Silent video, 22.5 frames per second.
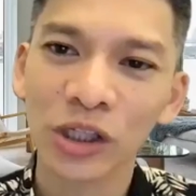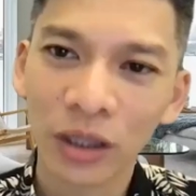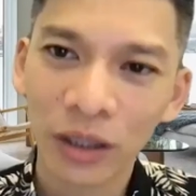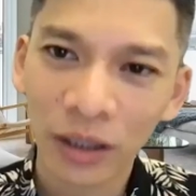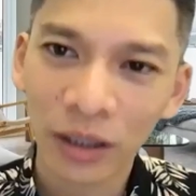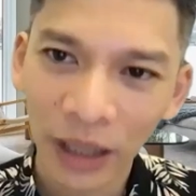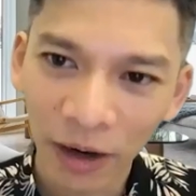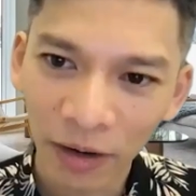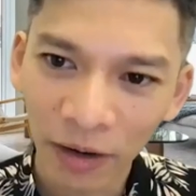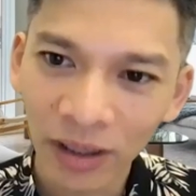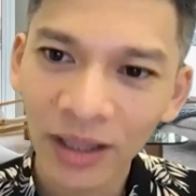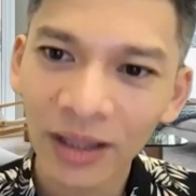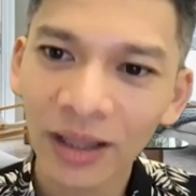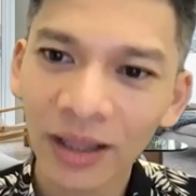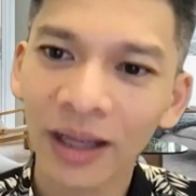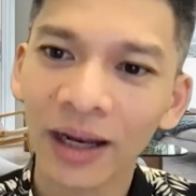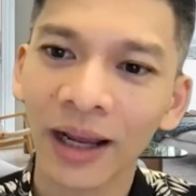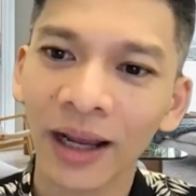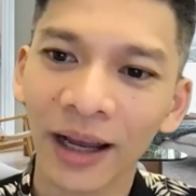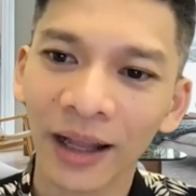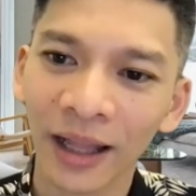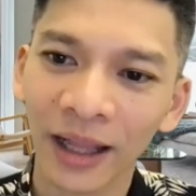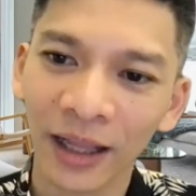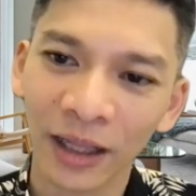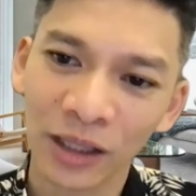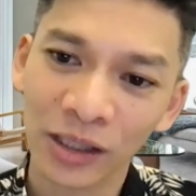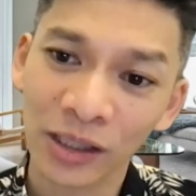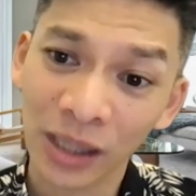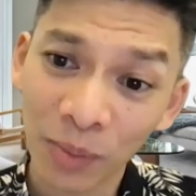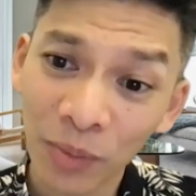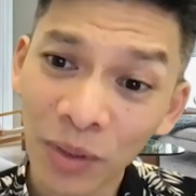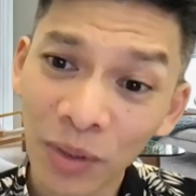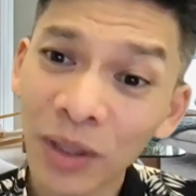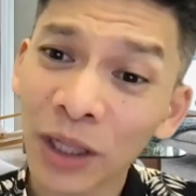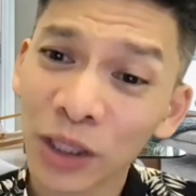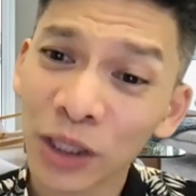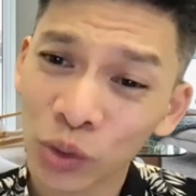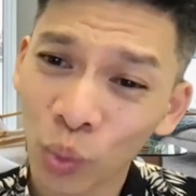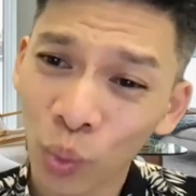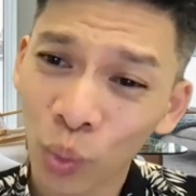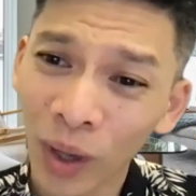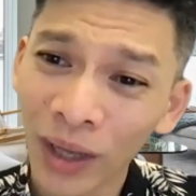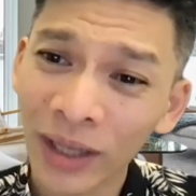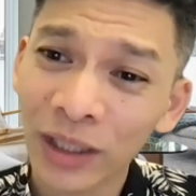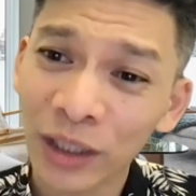clarity that like something that's
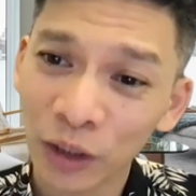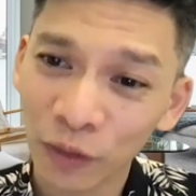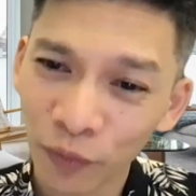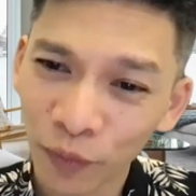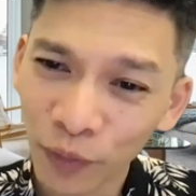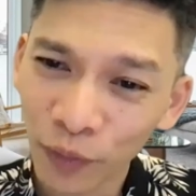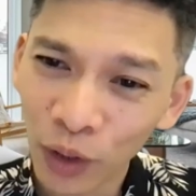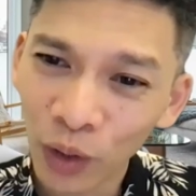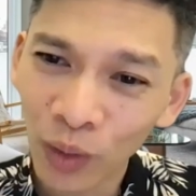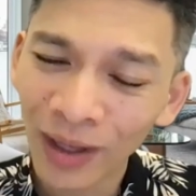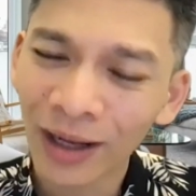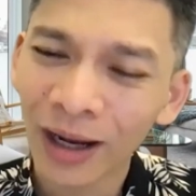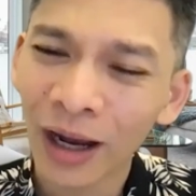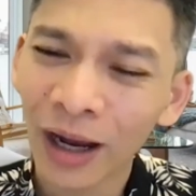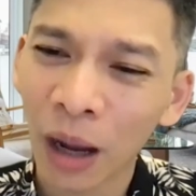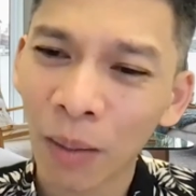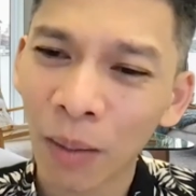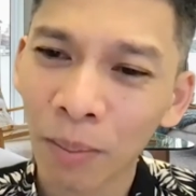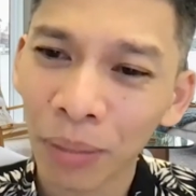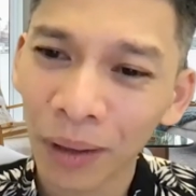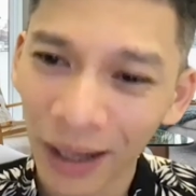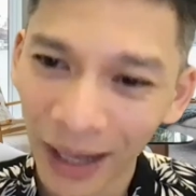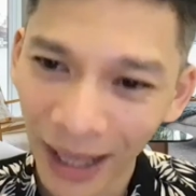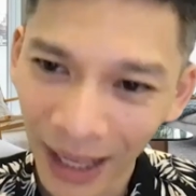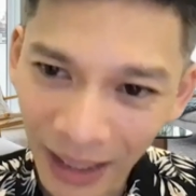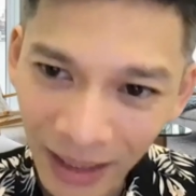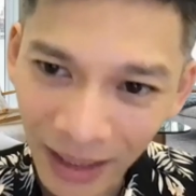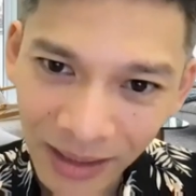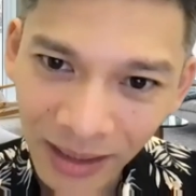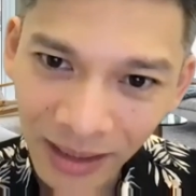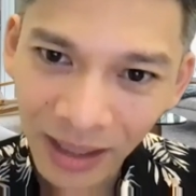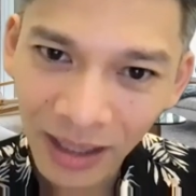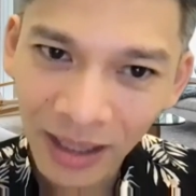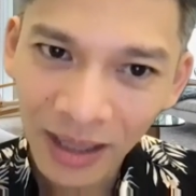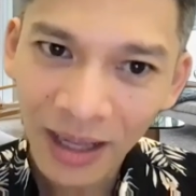quite difficult and complex